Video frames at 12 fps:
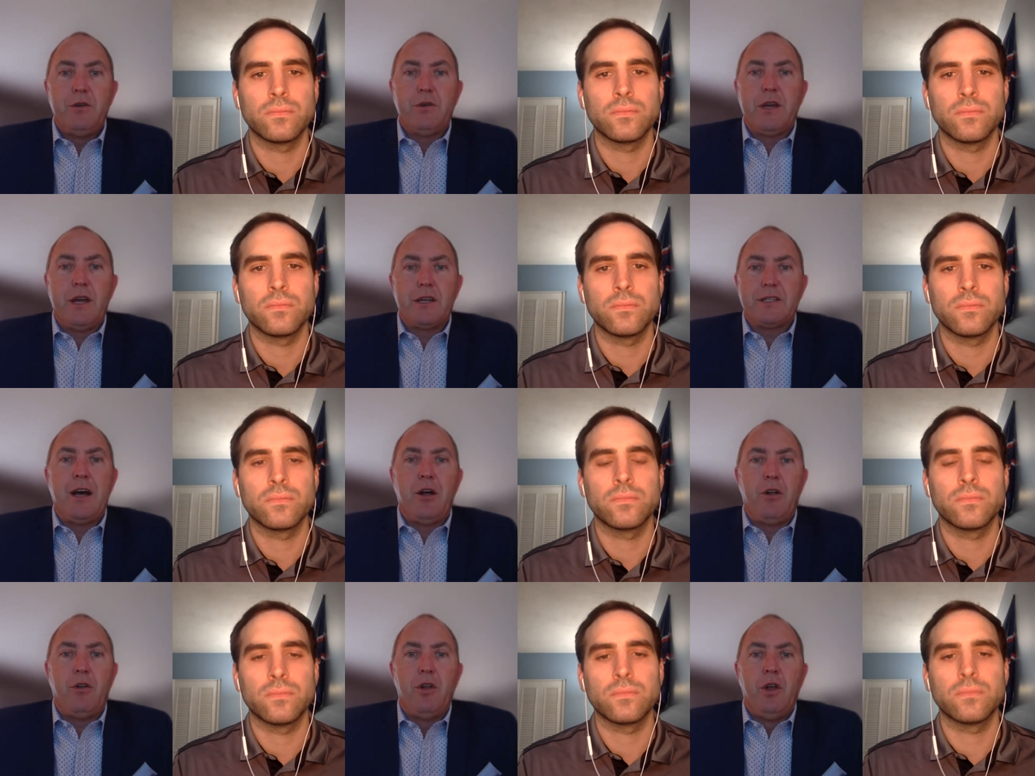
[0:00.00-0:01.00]
Speaker 1: you can't
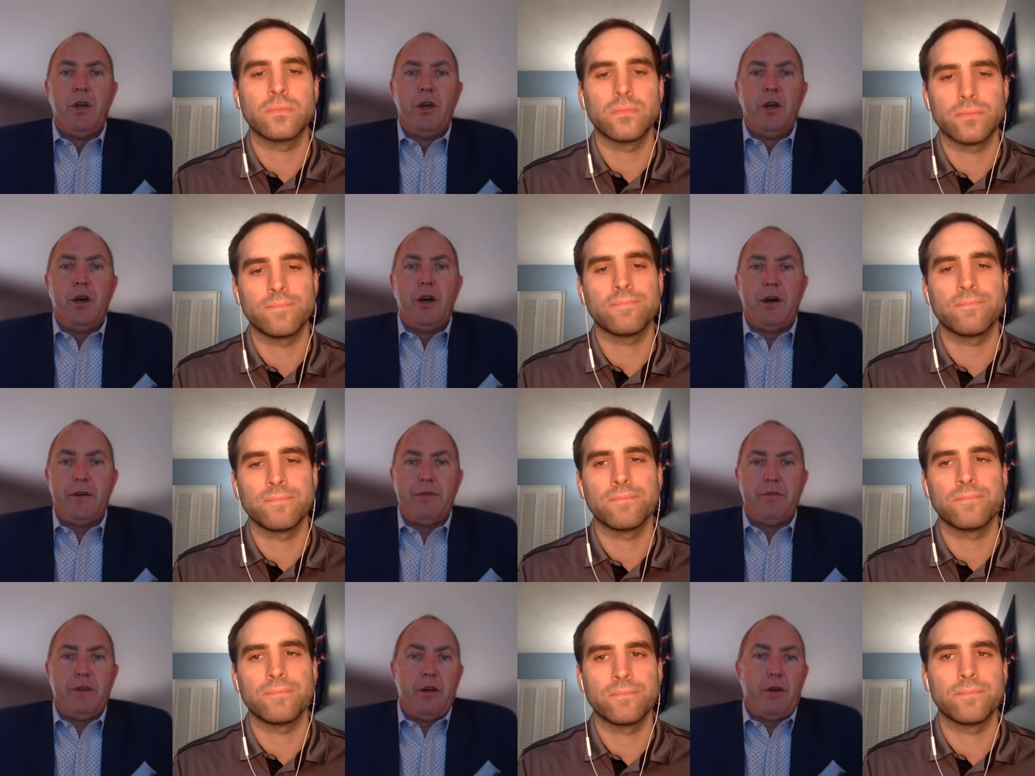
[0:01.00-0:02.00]
tell,
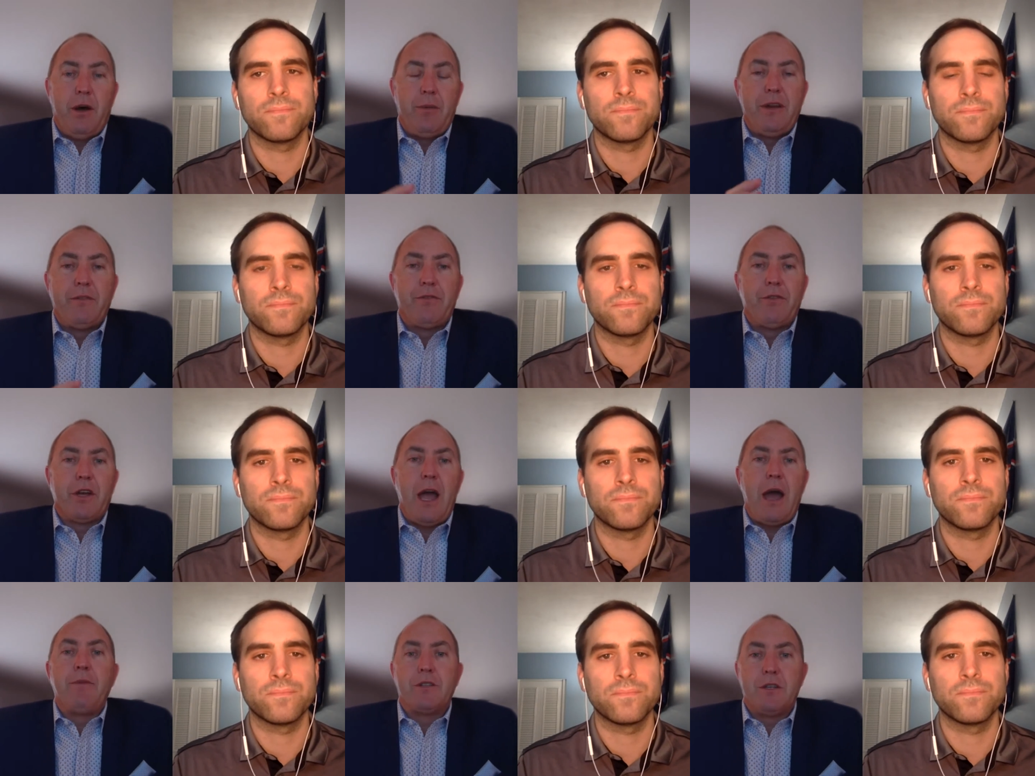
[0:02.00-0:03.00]
uh, you know, how many different
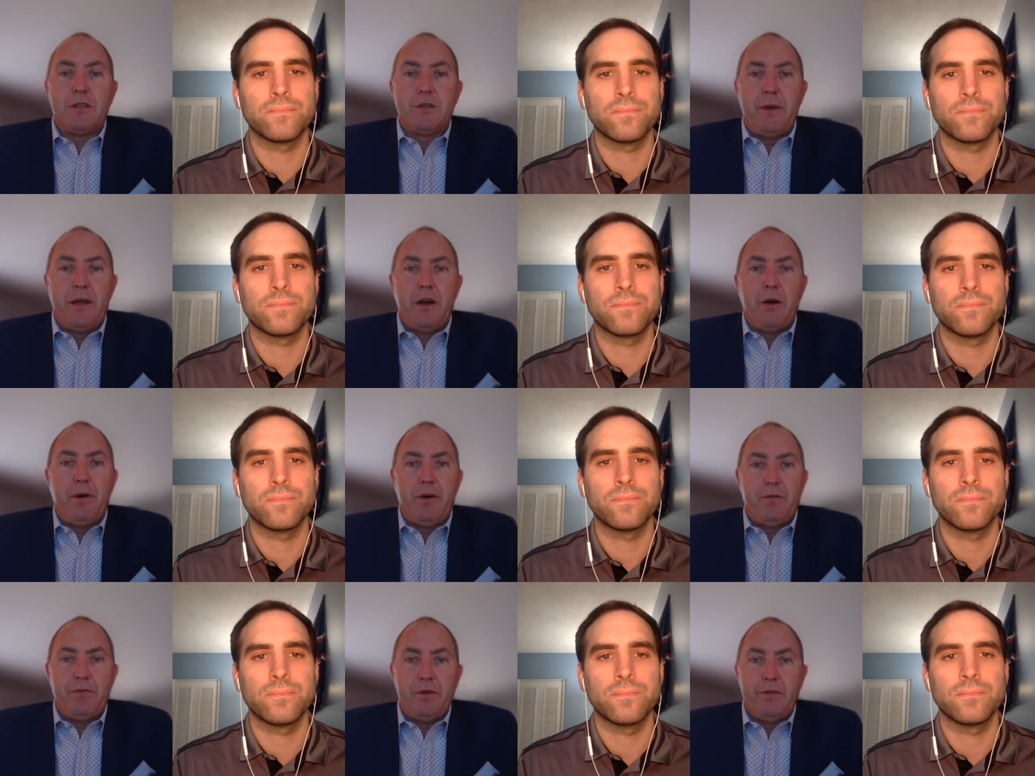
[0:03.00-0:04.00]
cabinets it's made up
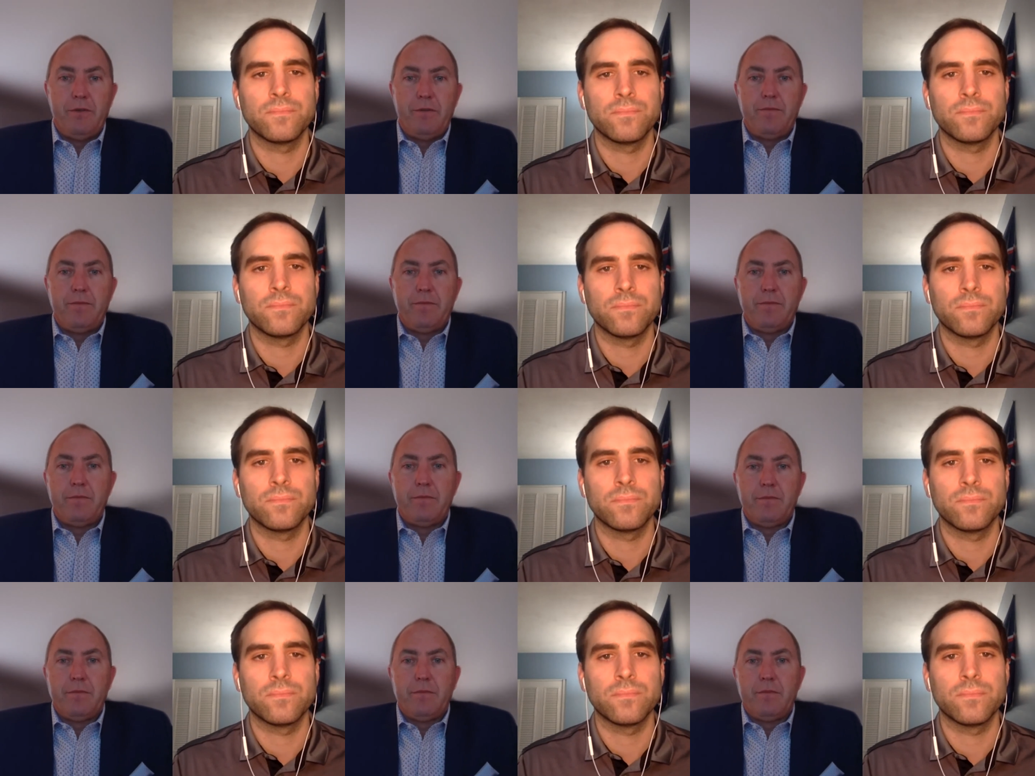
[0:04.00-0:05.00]
of.
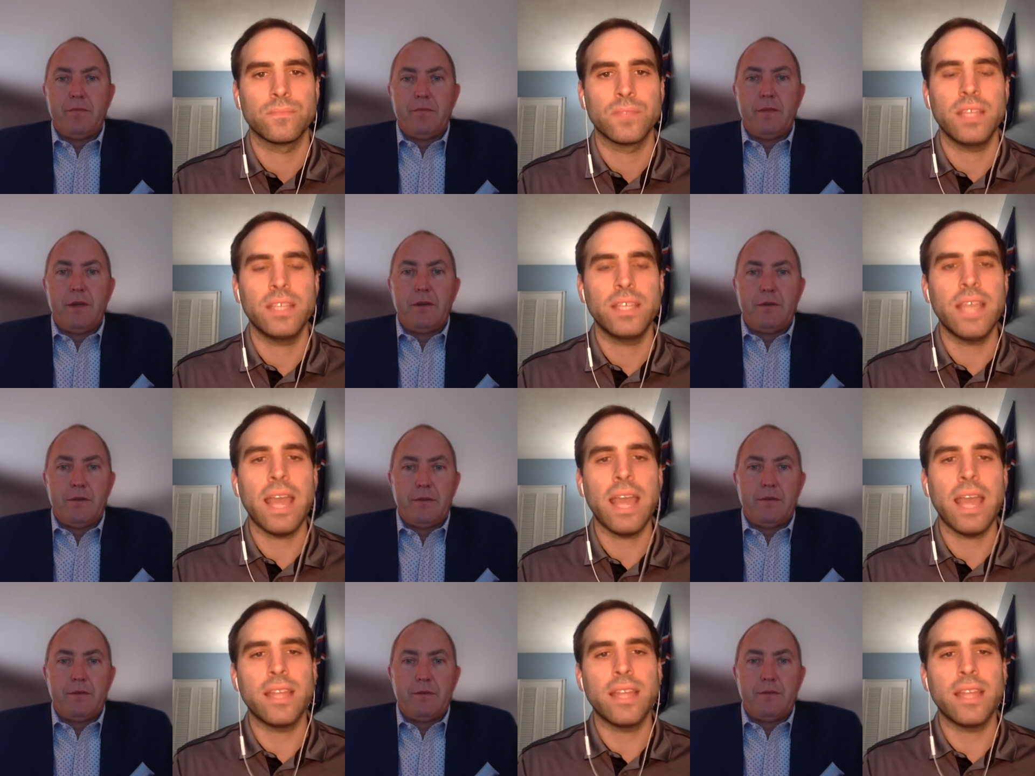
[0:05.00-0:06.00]
Speaker 2: Yeah,
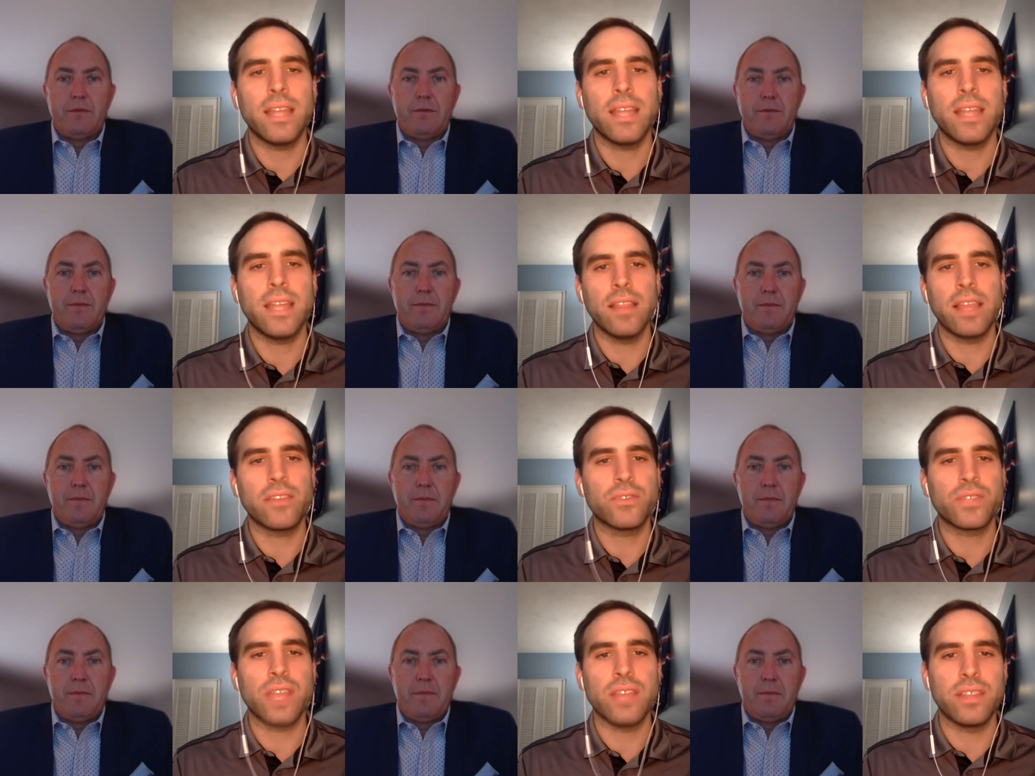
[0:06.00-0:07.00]
and and uh, like you
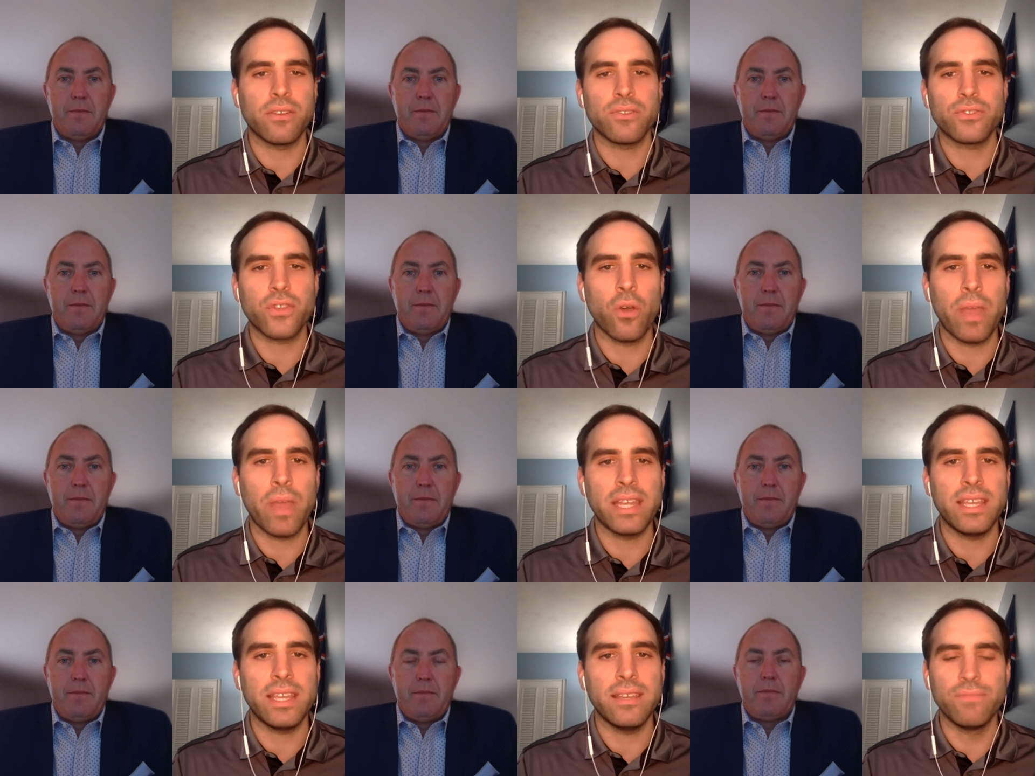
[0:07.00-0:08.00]
said, there are so
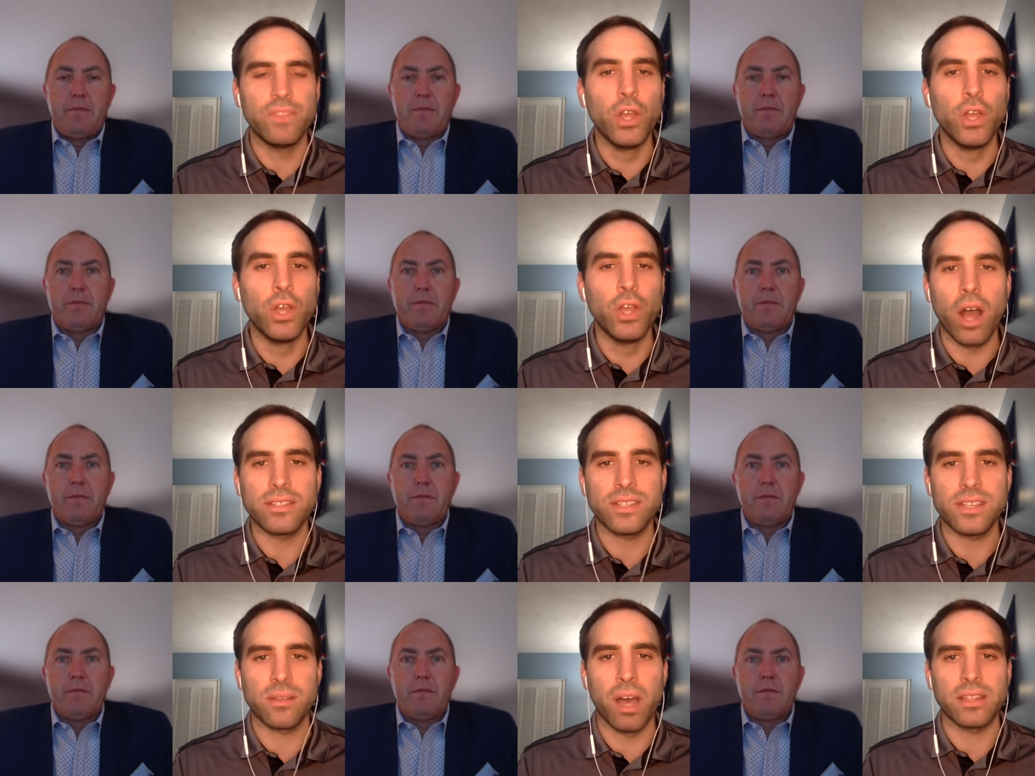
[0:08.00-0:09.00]
many
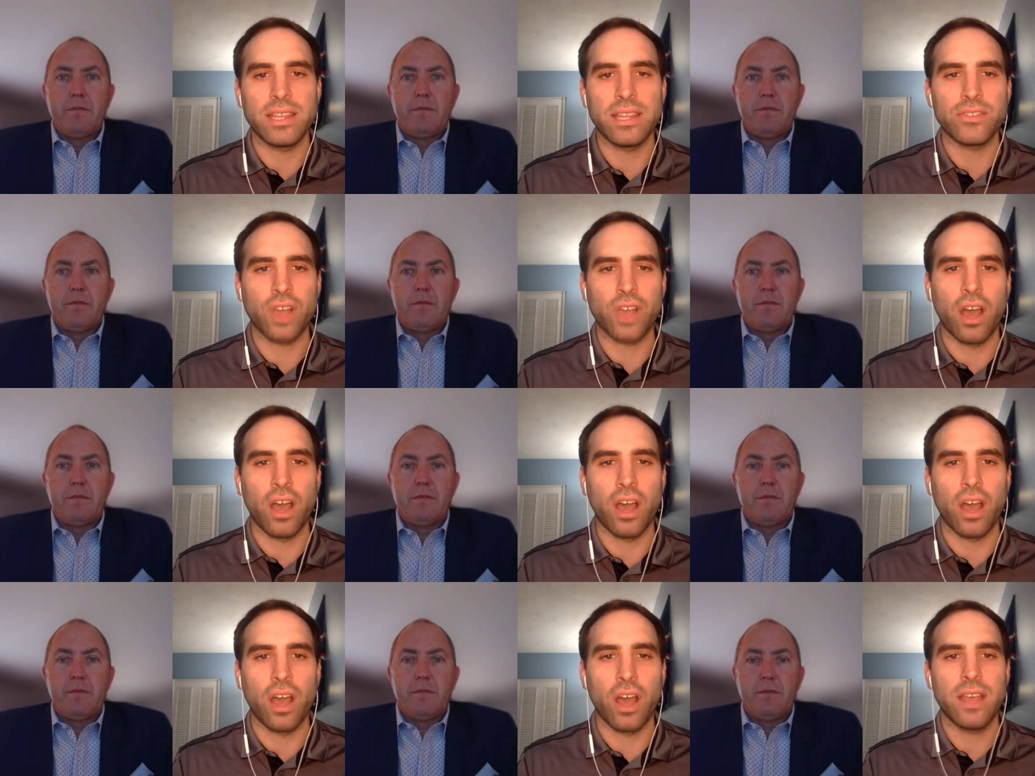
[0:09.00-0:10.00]
nuances among these
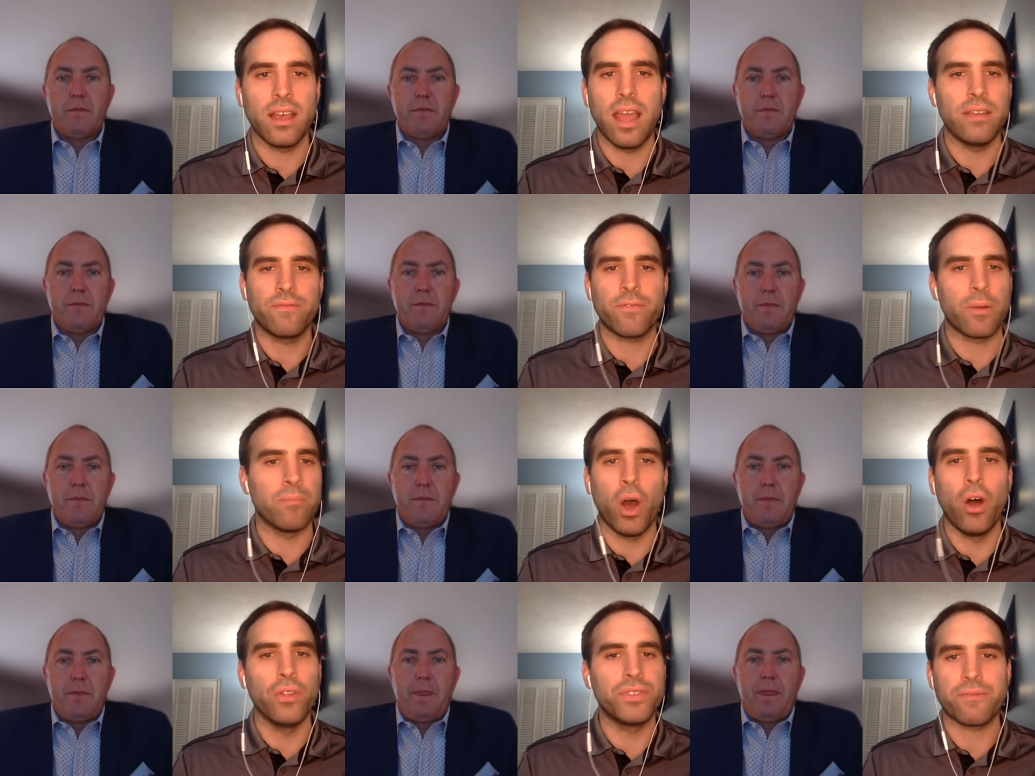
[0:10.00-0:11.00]
offerings uh,
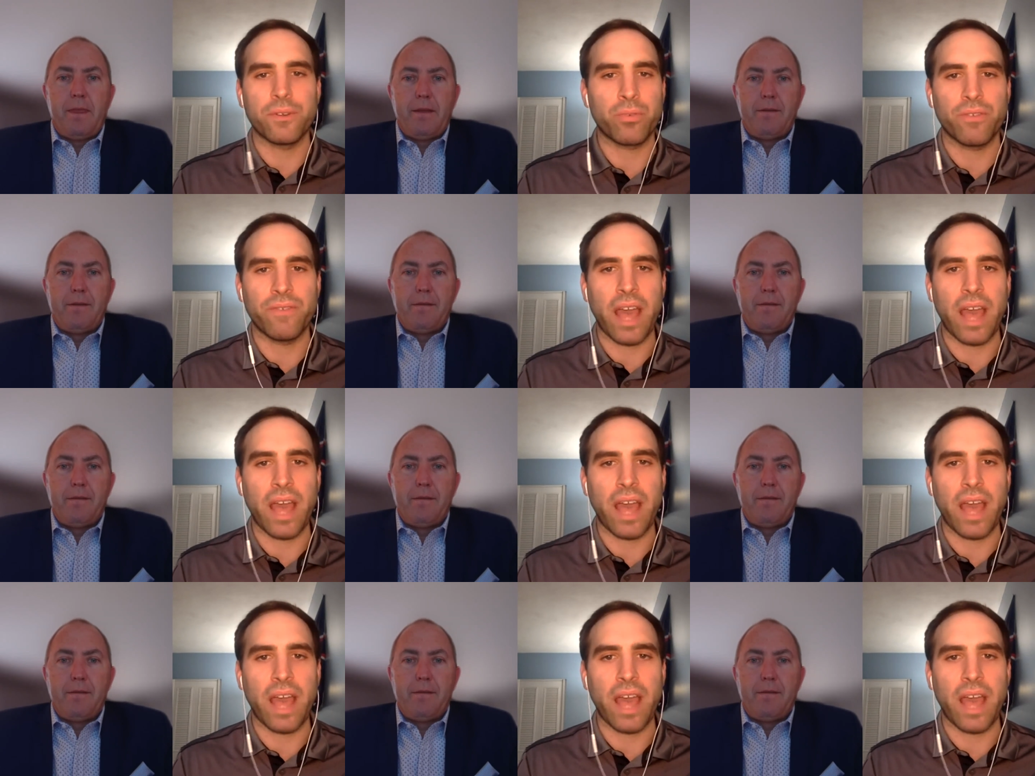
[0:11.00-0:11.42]
and from all